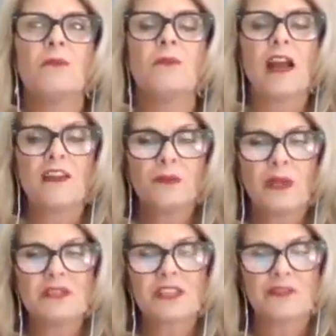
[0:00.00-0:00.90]
I've
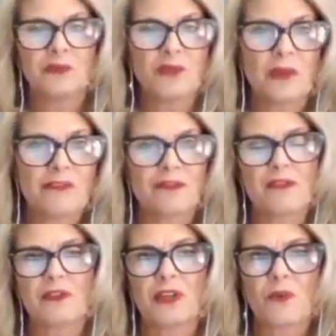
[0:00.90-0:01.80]
been self-employed for
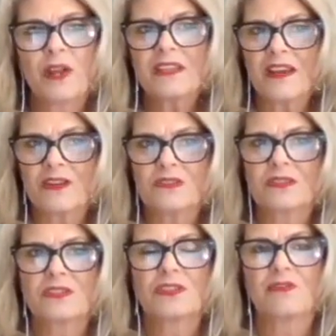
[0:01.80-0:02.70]
31
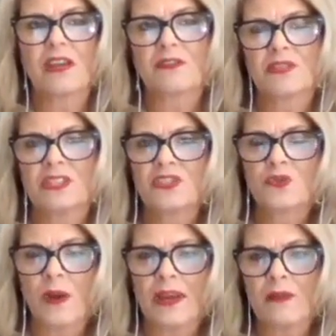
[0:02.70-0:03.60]
years.
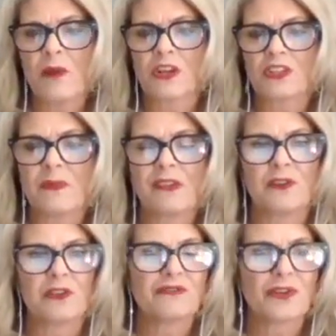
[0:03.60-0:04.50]
2020 marks my
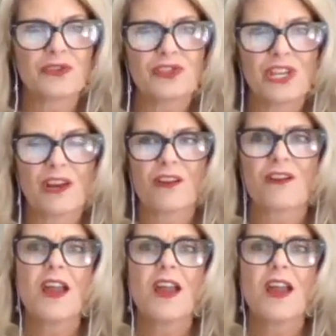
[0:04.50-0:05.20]
31st year.